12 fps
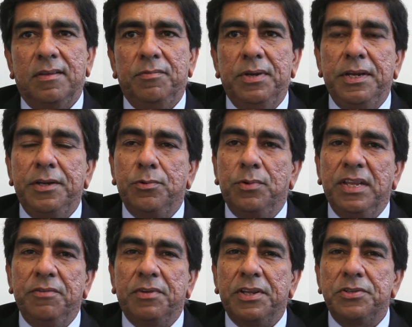We need to
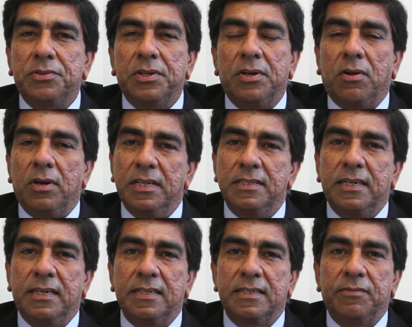leverage on the knowledge
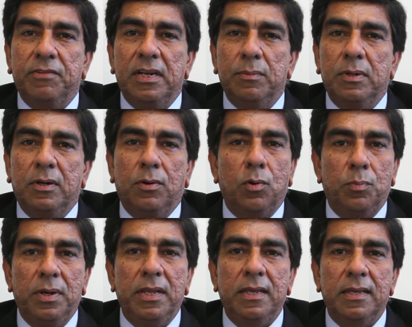that is available
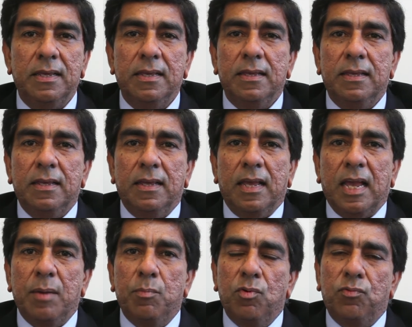globally
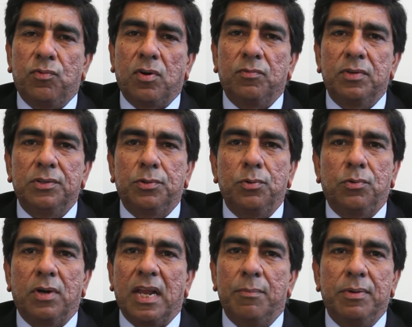and move forward through
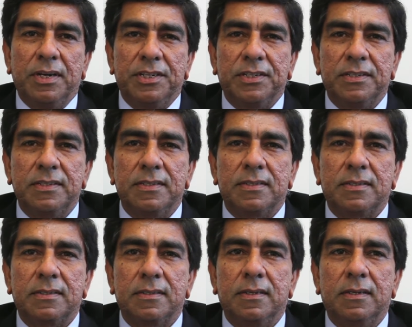
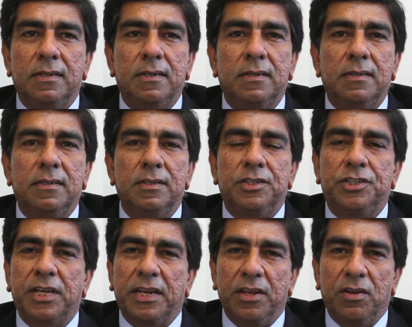collaborations,
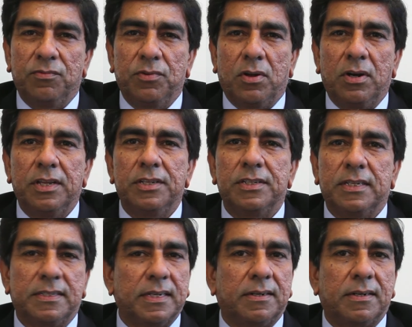sharing of knowledge,
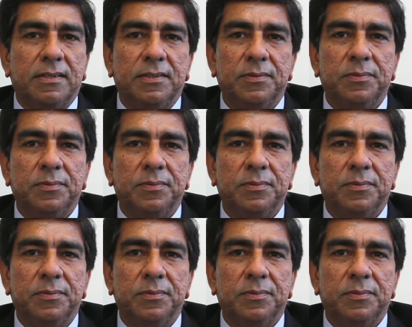etc.